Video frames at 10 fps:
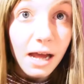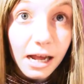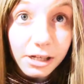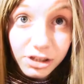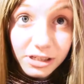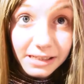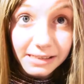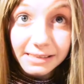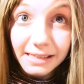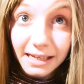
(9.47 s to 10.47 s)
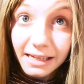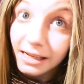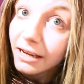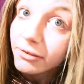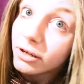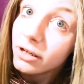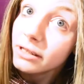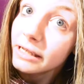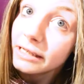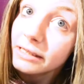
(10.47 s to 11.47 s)
As you can see, I've got
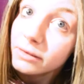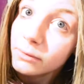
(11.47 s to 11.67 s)
like,